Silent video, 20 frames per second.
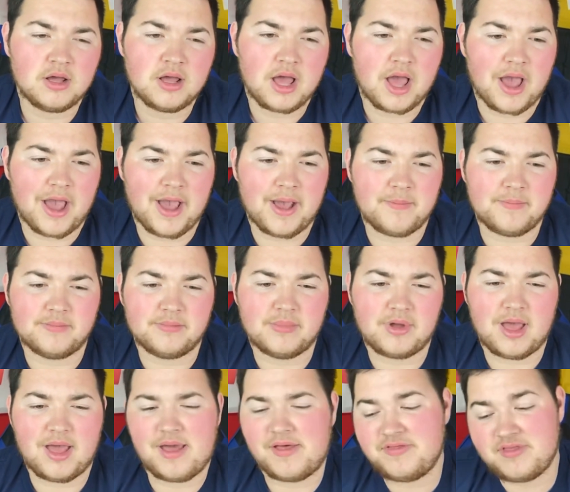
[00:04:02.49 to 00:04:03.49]

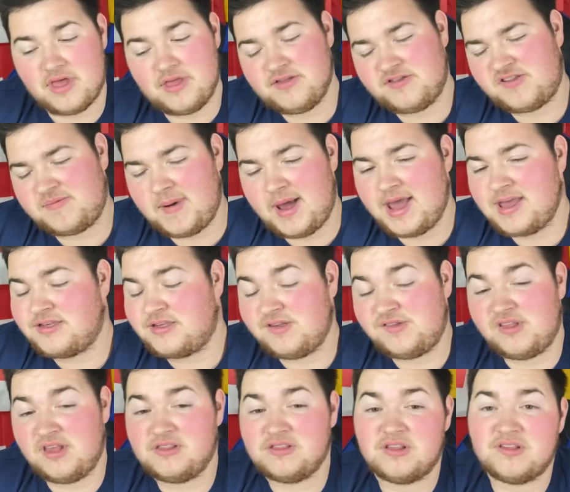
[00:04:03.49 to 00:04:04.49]
And Spain just
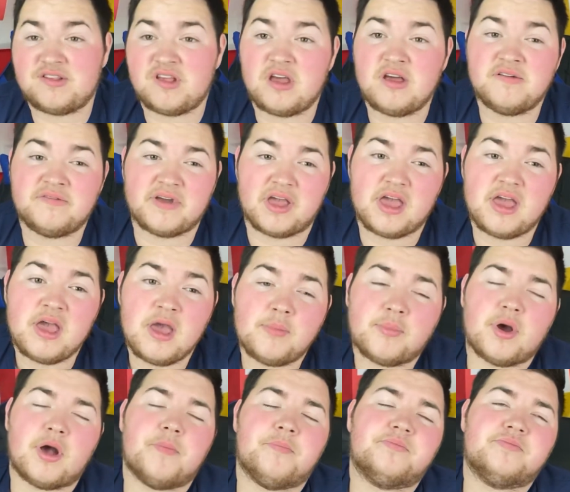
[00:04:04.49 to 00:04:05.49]
didn't deserve it.
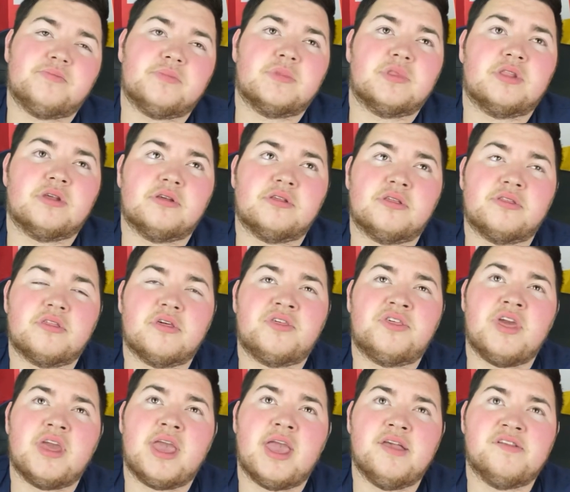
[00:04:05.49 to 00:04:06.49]
But the
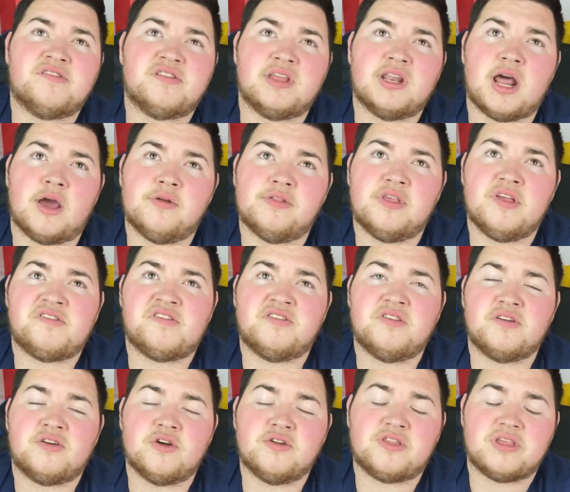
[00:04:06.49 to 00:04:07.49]
thing is, the
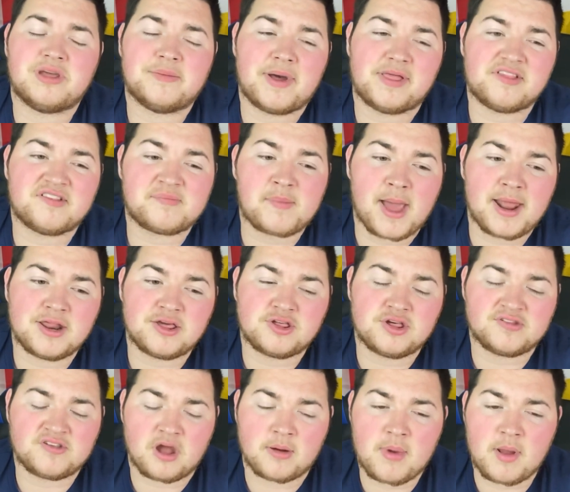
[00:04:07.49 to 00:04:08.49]
good thing about the Spanish is
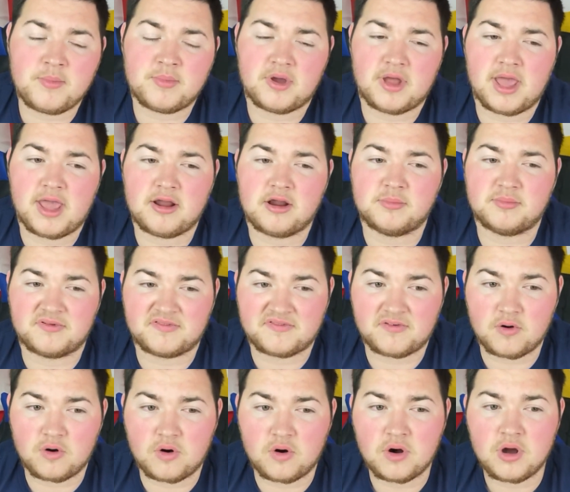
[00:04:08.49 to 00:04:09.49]
I remember hearing
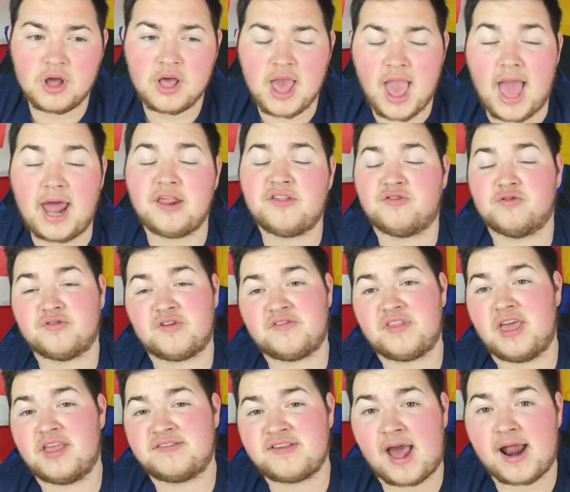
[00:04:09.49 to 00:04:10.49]
before, and it's also the
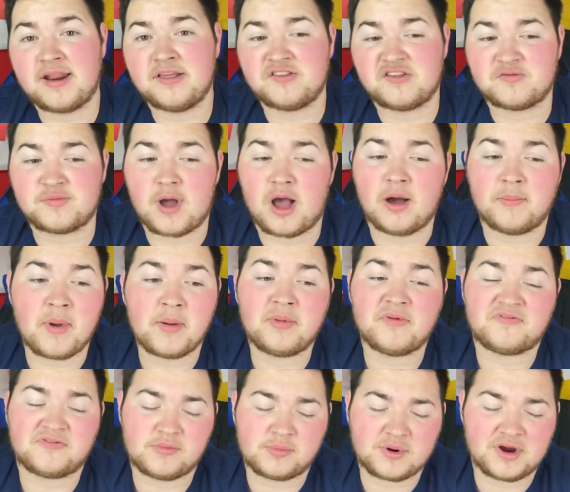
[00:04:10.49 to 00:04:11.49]
Italians as well. I remember
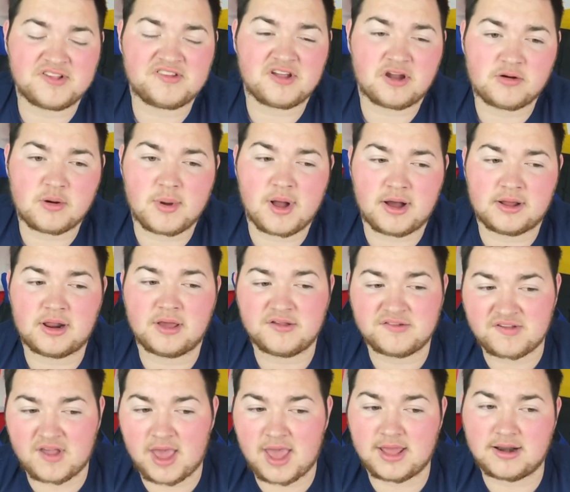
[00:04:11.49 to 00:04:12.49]
Fabrizio Romano
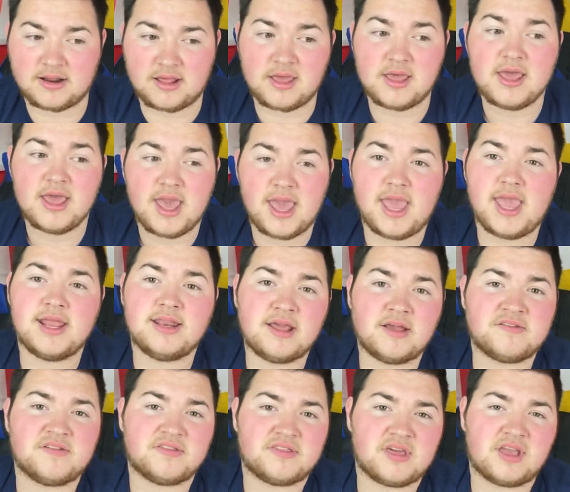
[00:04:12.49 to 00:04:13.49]
saying that he
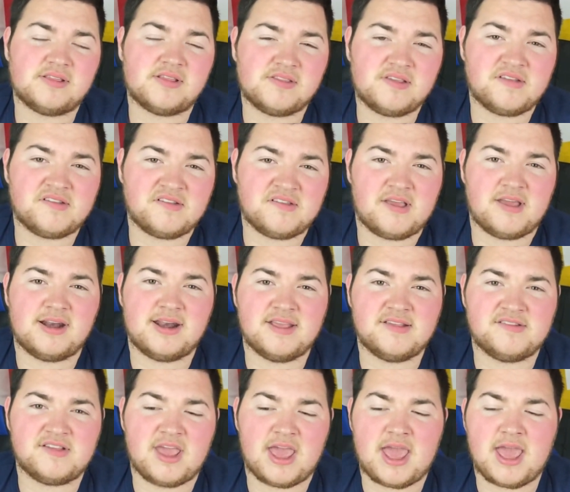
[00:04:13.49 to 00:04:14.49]
doesn't think that this is Italy's
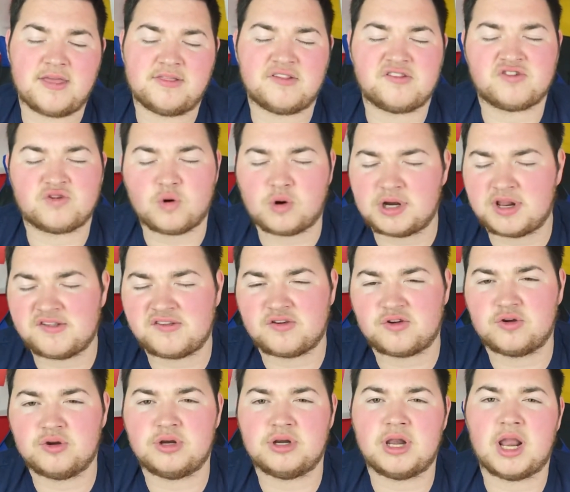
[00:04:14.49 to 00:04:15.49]
year, the squad isn't
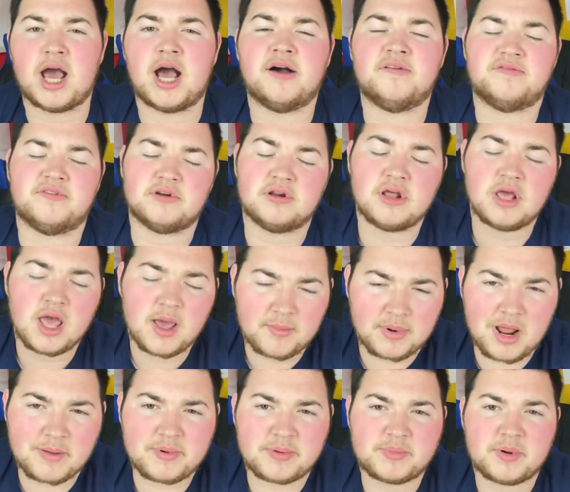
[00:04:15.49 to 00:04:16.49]
good enough, and
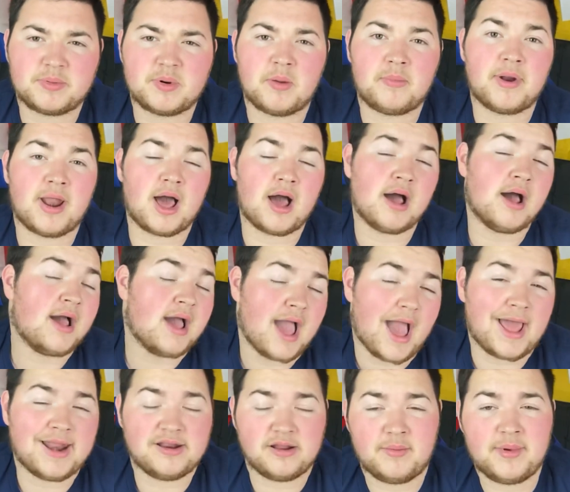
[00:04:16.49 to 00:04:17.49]
blah, blah, blah, blah, blah.
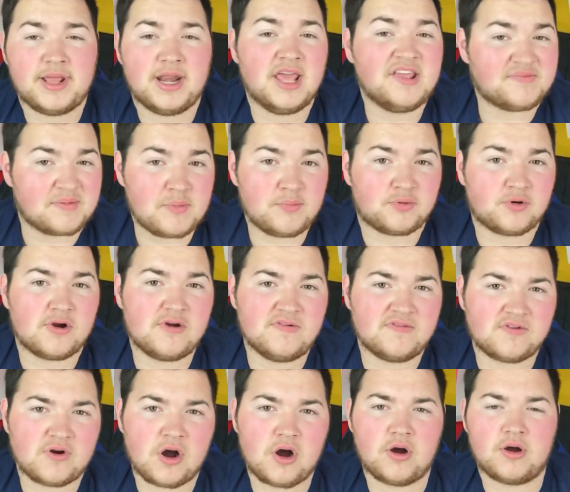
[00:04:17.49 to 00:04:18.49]
And, he's been proved
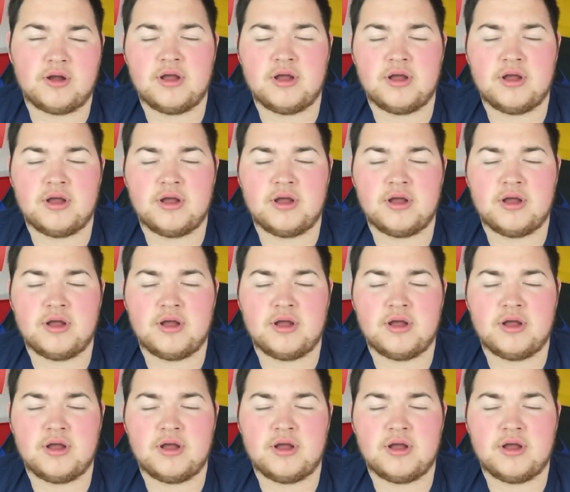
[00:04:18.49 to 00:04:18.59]
wrong.